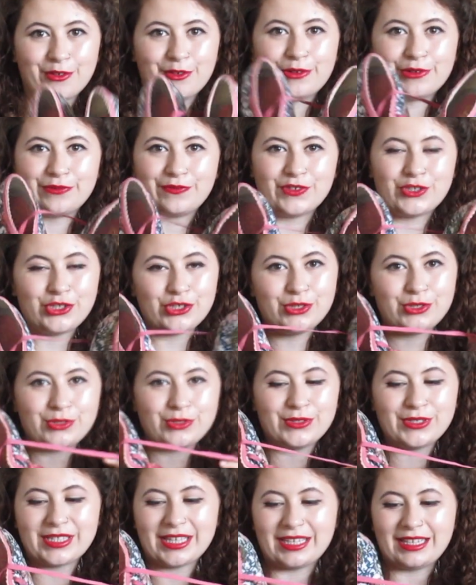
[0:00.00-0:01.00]
of
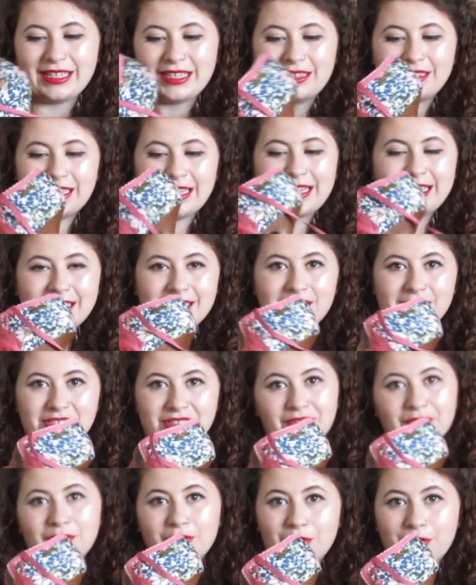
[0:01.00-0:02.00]
shoes, little
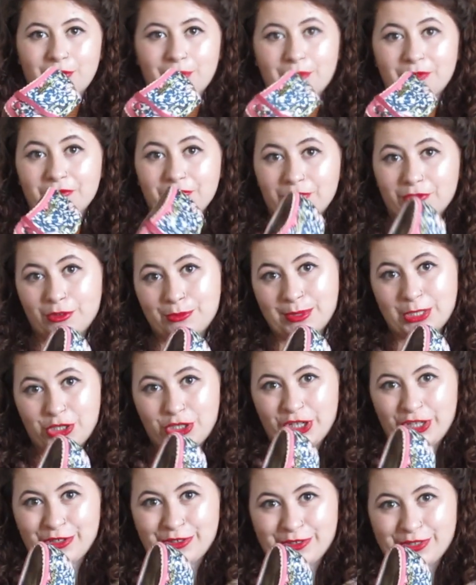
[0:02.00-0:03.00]
heels from Ruby
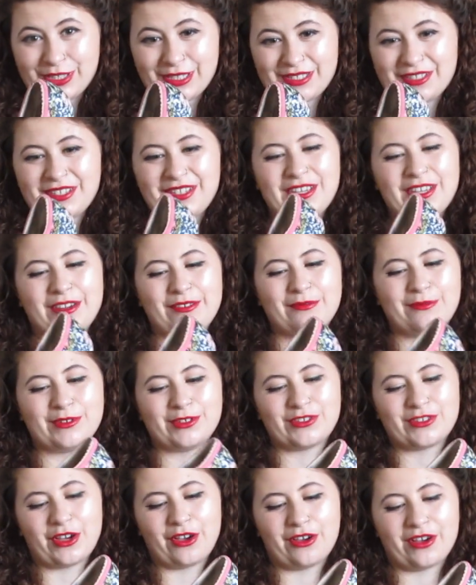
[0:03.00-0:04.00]
Shoes,
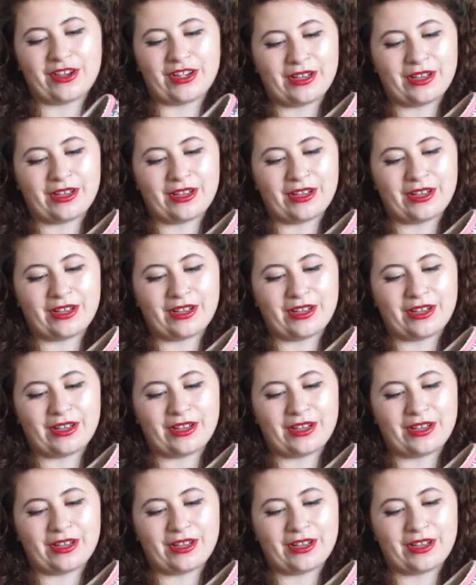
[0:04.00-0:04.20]
which are a